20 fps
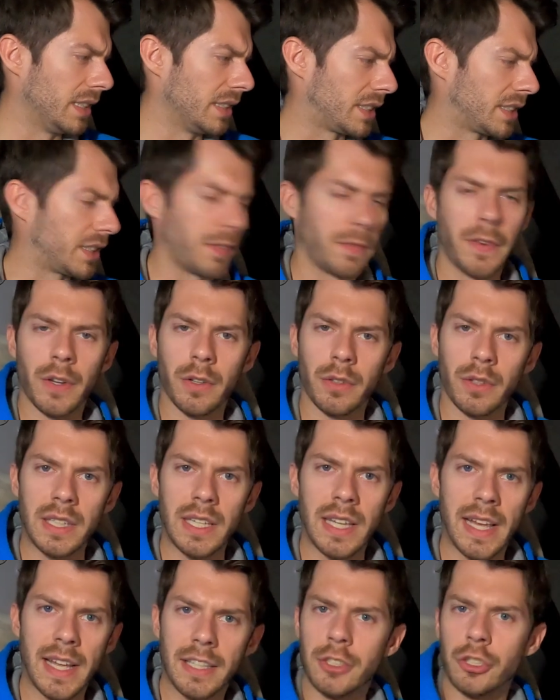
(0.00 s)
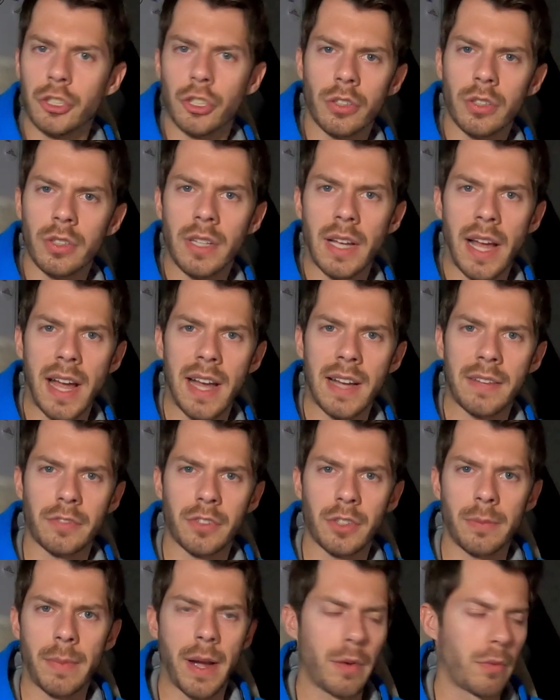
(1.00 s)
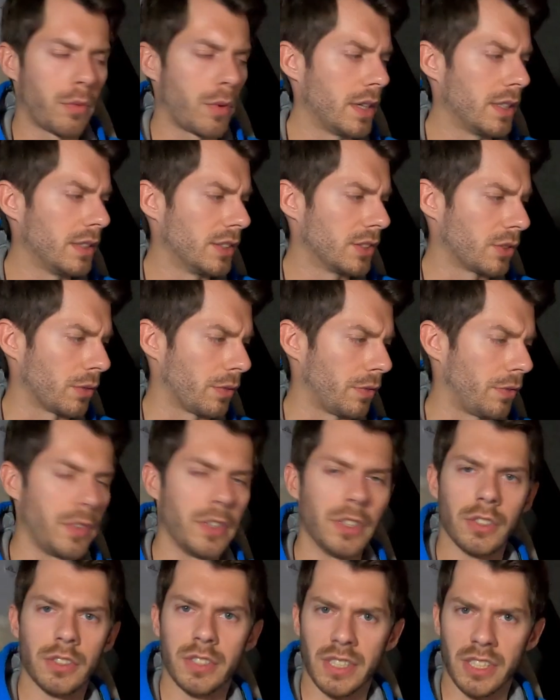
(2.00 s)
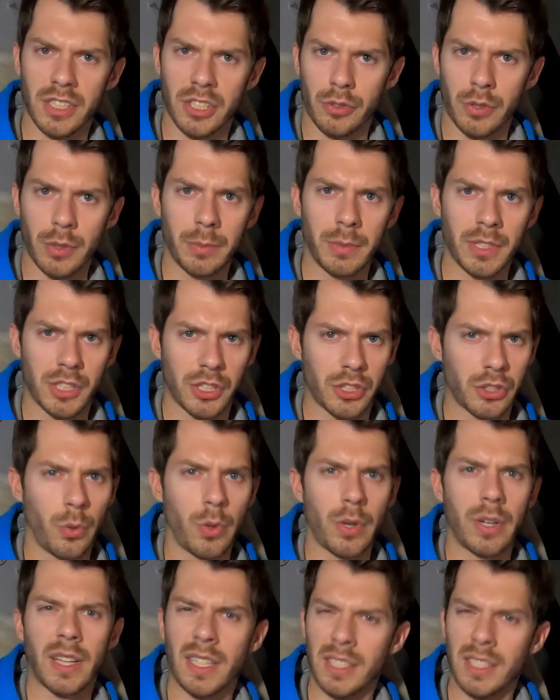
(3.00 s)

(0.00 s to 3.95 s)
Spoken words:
severely injured after my runs or feels extremely sore.